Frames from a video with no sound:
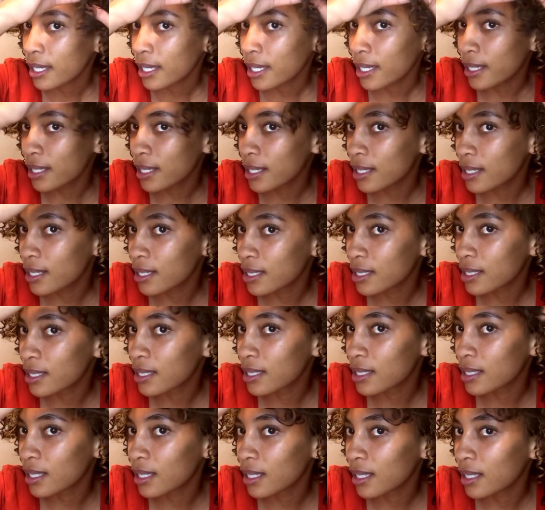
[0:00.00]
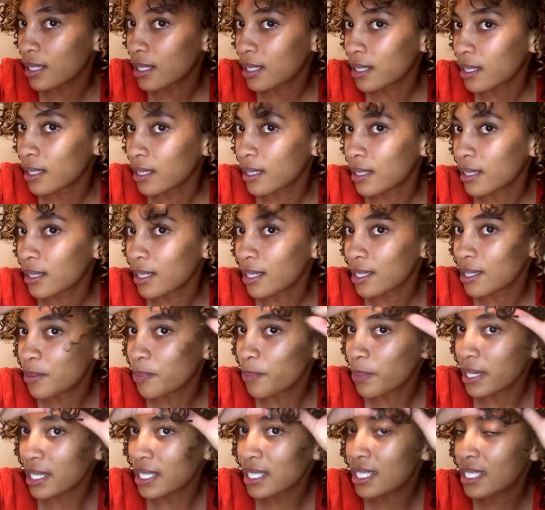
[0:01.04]
is, that's
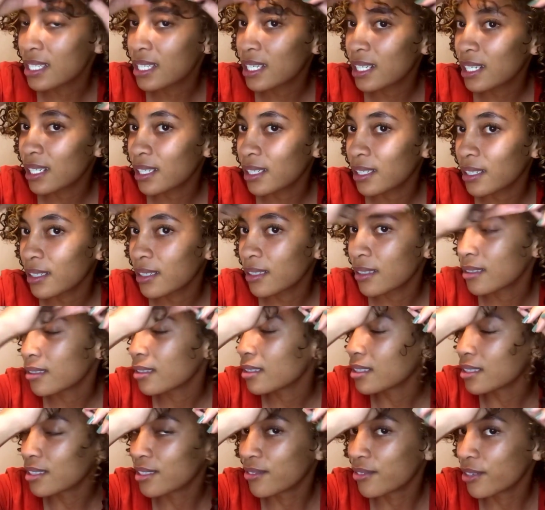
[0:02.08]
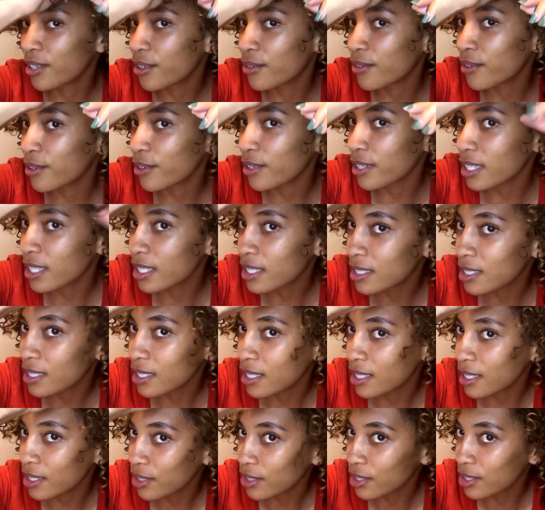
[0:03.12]
basically, it's very, very
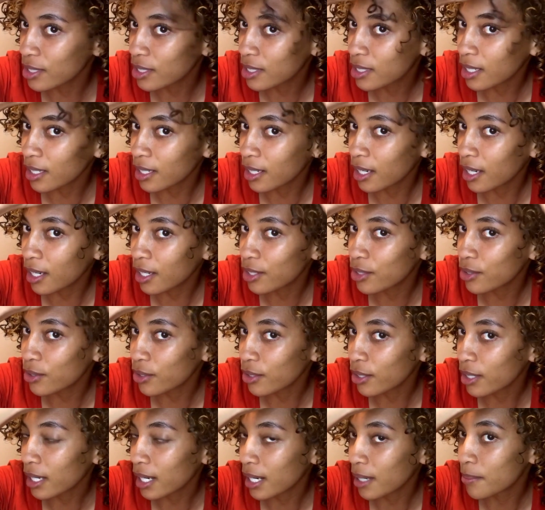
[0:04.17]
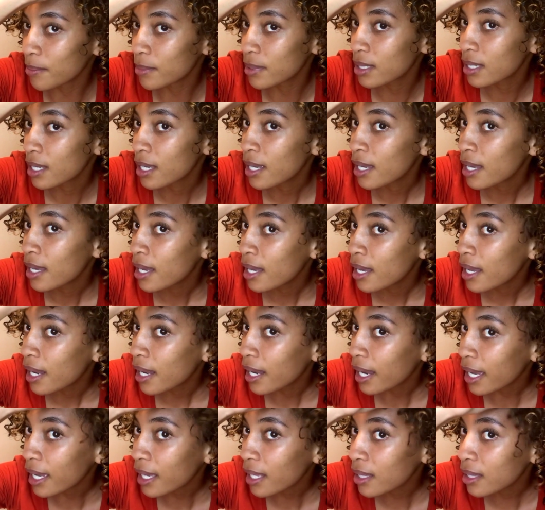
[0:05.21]
easy. You're just gonna undo your clumps
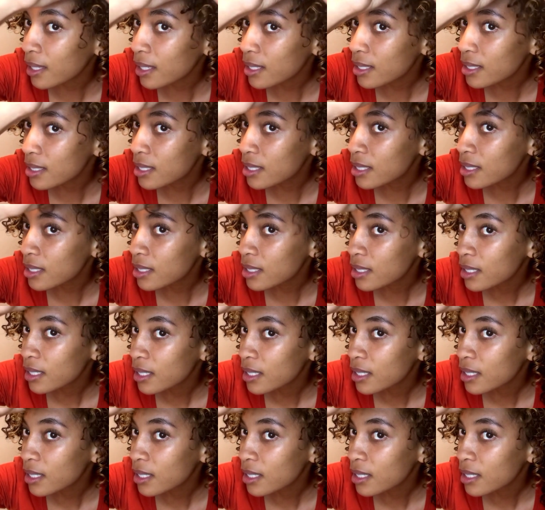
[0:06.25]
like this,